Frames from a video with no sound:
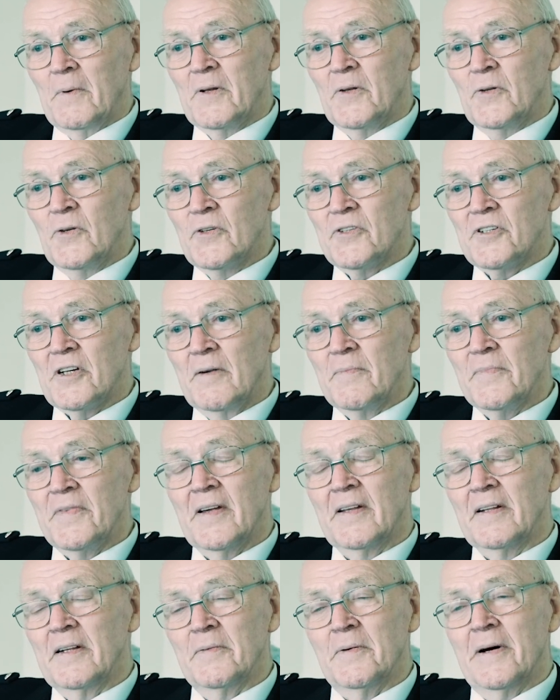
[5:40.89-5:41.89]
do
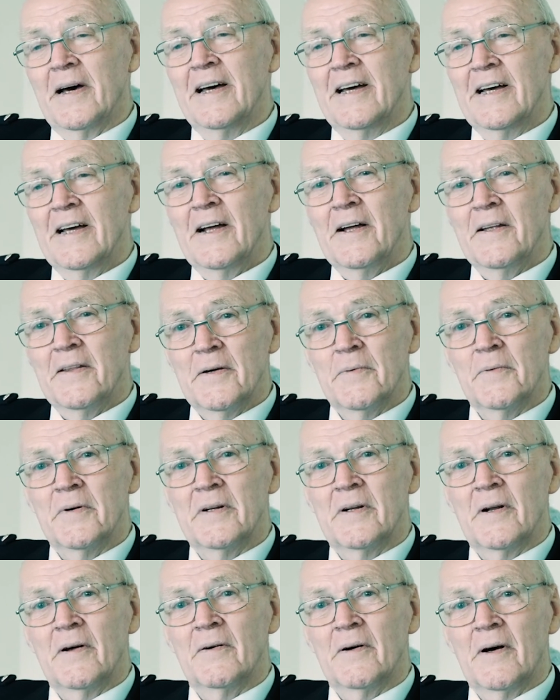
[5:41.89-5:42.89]
something that
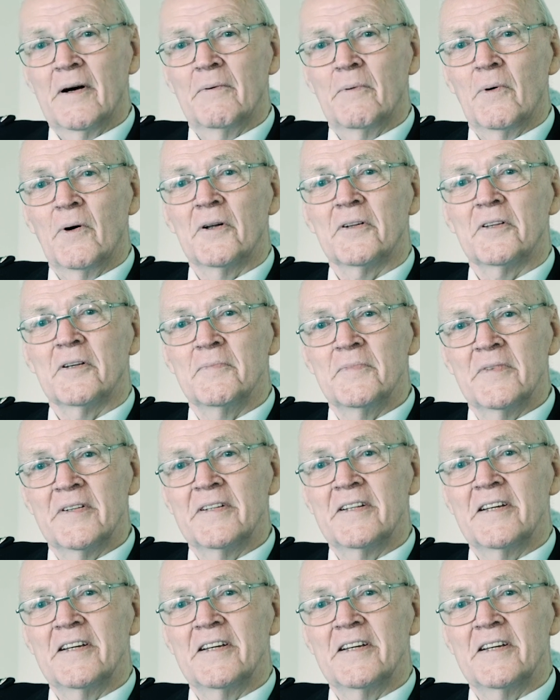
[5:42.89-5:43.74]
would award him the